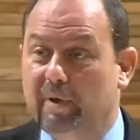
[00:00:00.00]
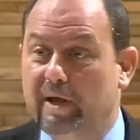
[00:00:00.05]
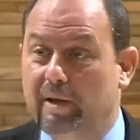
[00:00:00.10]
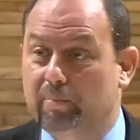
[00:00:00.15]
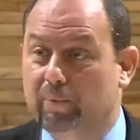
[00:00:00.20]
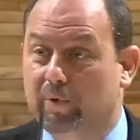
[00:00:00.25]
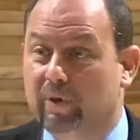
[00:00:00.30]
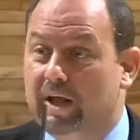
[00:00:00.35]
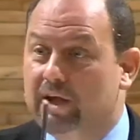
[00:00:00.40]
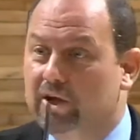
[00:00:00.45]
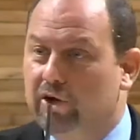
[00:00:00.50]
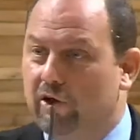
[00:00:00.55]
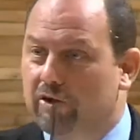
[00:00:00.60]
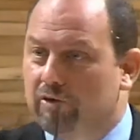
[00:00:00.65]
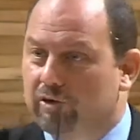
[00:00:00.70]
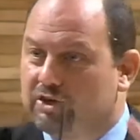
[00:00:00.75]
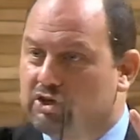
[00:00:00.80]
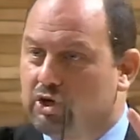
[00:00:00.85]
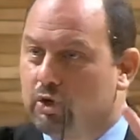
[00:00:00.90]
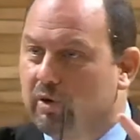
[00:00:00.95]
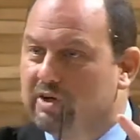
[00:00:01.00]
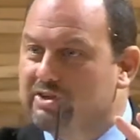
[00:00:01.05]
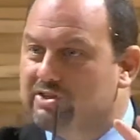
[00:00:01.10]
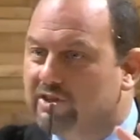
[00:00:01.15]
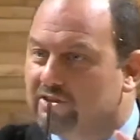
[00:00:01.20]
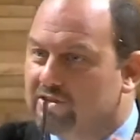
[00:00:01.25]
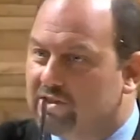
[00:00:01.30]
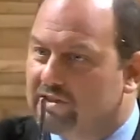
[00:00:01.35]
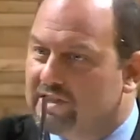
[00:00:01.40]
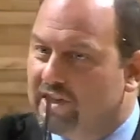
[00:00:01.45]
people. You know, there are 2
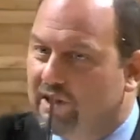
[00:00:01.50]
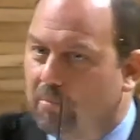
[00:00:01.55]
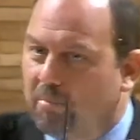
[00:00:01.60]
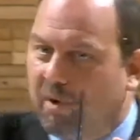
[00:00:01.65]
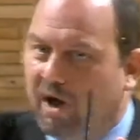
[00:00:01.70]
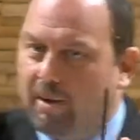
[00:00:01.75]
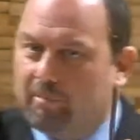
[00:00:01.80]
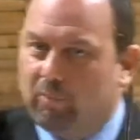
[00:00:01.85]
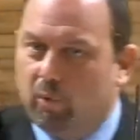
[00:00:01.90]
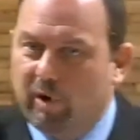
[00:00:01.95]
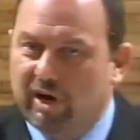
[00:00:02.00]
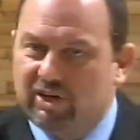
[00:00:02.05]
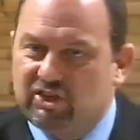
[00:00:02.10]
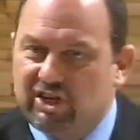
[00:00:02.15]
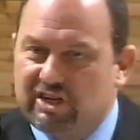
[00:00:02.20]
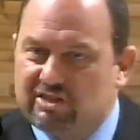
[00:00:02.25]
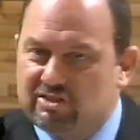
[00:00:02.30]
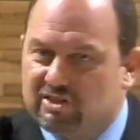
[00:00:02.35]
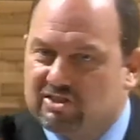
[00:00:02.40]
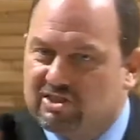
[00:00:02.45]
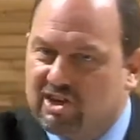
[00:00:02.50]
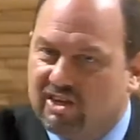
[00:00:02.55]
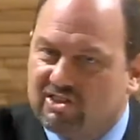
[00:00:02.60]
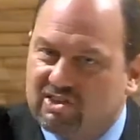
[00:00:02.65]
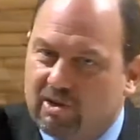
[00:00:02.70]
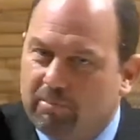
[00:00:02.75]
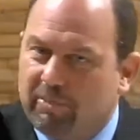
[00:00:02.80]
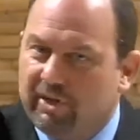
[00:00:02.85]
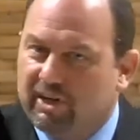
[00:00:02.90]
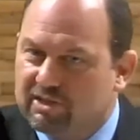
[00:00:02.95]
instances in the Bible where Jesus
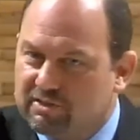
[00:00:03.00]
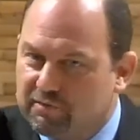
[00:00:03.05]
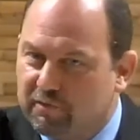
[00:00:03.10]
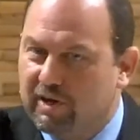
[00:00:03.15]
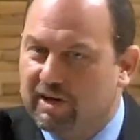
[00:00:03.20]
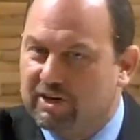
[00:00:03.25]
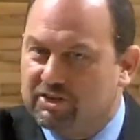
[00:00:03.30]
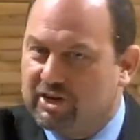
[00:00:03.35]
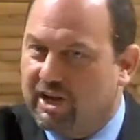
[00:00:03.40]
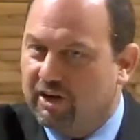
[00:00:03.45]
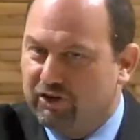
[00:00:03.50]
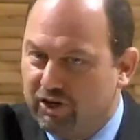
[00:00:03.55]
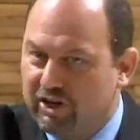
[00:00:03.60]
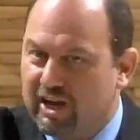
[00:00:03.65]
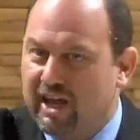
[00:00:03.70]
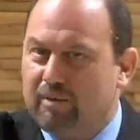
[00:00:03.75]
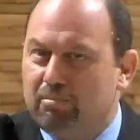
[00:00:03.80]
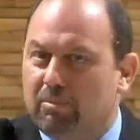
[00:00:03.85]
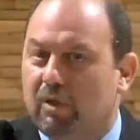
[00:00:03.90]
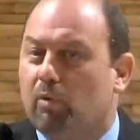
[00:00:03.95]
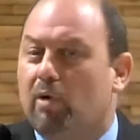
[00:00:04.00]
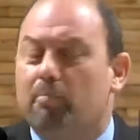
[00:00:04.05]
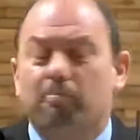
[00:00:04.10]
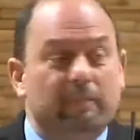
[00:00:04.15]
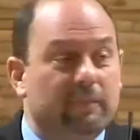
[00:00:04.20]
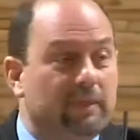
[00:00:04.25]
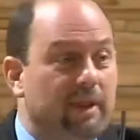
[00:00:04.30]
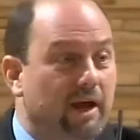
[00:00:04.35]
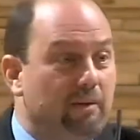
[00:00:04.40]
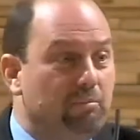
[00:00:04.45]
says something is finished. Can you name the one?
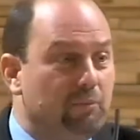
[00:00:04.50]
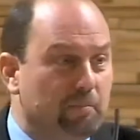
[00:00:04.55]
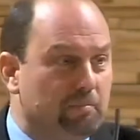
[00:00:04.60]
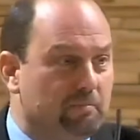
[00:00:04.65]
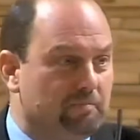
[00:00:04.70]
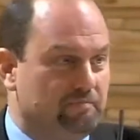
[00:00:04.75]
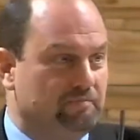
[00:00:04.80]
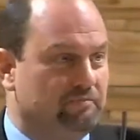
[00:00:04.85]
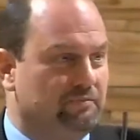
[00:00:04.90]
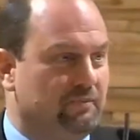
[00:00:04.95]
Name them?